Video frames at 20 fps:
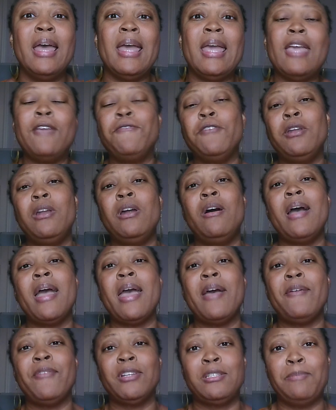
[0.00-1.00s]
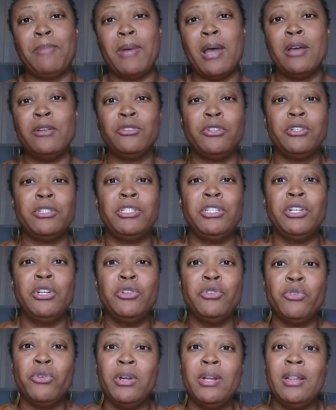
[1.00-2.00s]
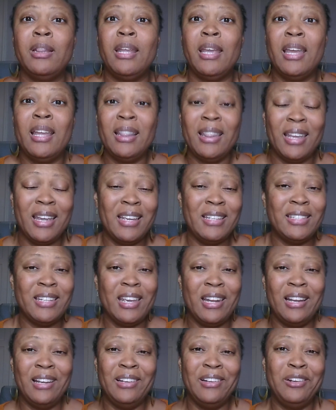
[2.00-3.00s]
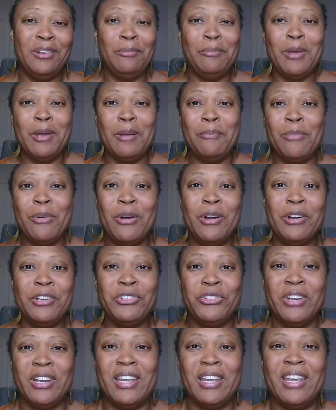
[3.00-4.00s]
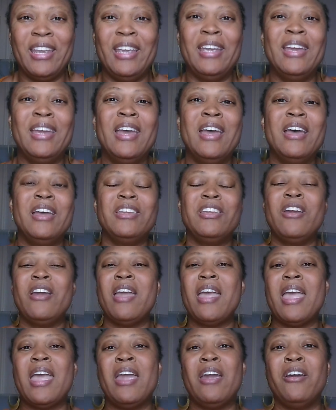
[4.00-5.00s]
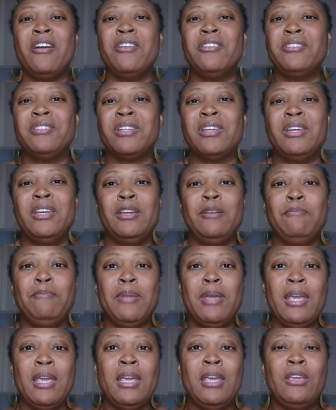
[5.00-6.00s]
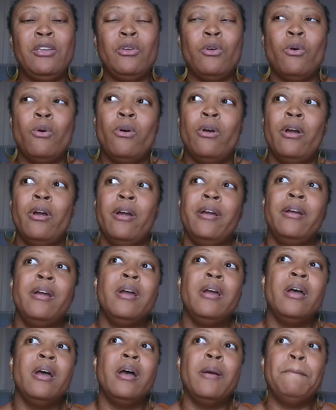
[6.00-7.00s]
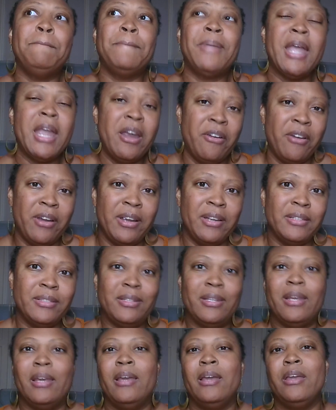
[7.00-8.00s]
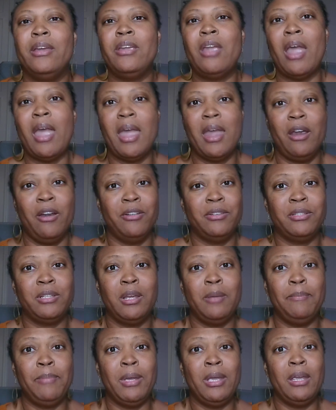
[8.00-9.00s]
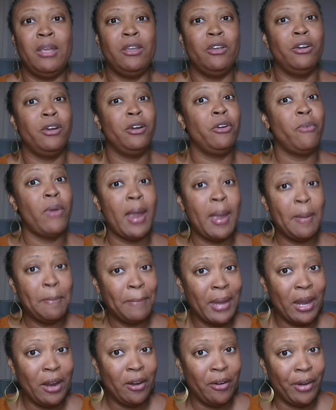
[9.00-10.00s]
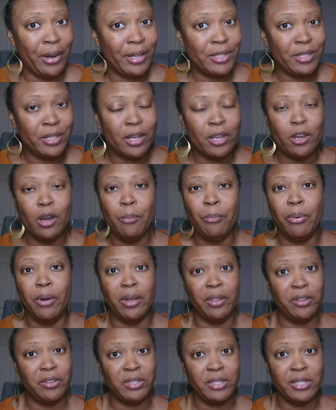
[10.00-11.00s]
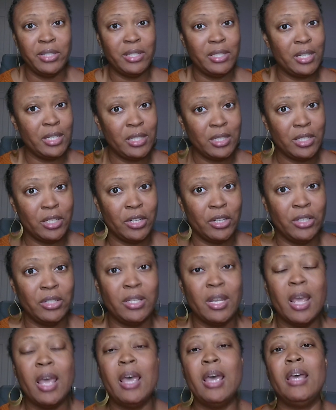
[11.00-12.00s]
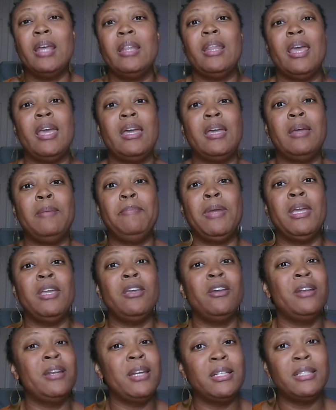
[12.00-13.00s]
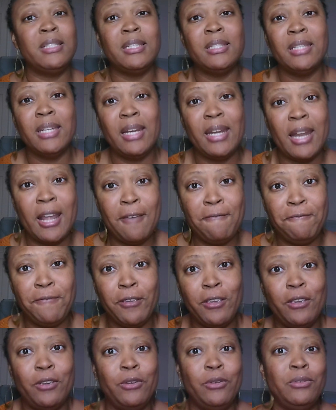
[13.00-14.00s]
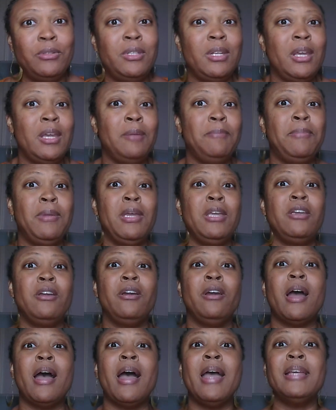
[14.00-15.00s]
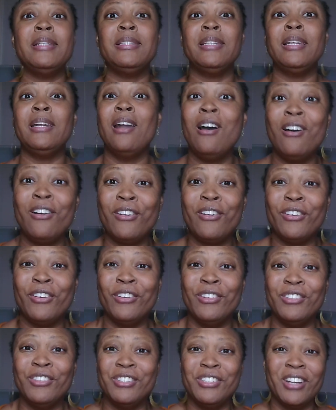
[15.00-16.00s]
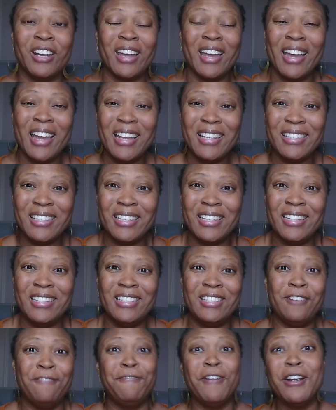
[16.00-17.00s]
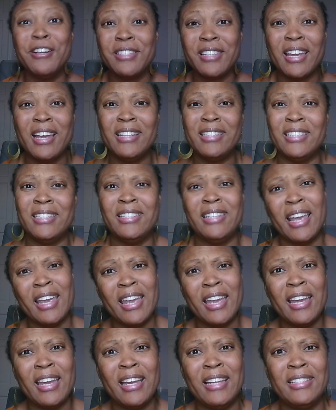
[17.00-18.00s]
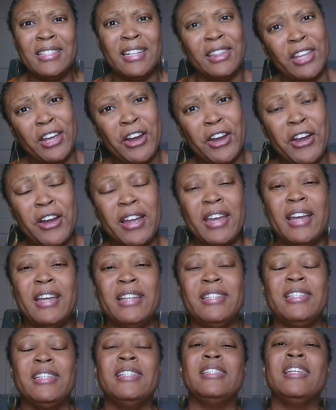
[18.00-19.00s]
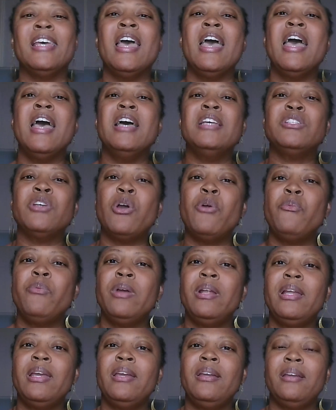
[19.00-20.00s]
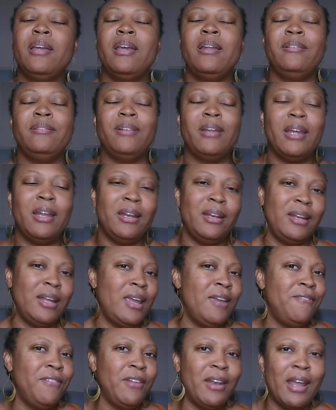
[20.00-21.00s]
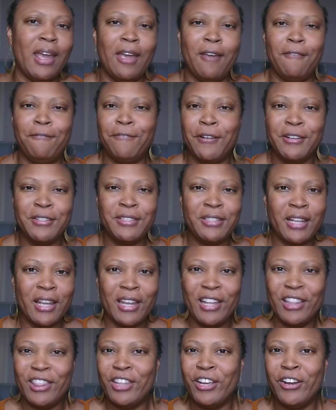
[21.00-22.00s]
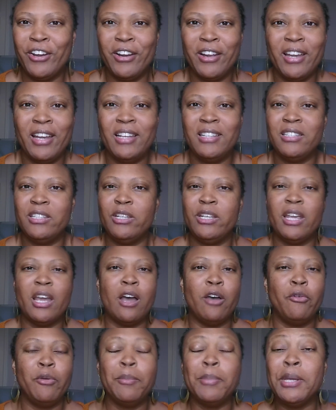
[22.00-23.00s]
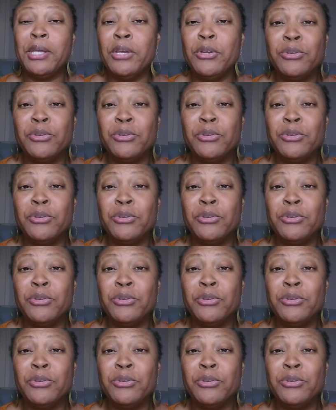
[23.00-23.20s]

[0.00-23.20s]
If you don't have a spouse or children, then things get a little bit more tricky. Your heirs could be your parents. Your heirs could be your grandparents, your brothers and sisters. They could be your nieces and nephews. It could be your aunts and uncles, your cousins, your first cousin, second cousin, third cousin. So it really, and even that first, second, third cousin, y'all, we've been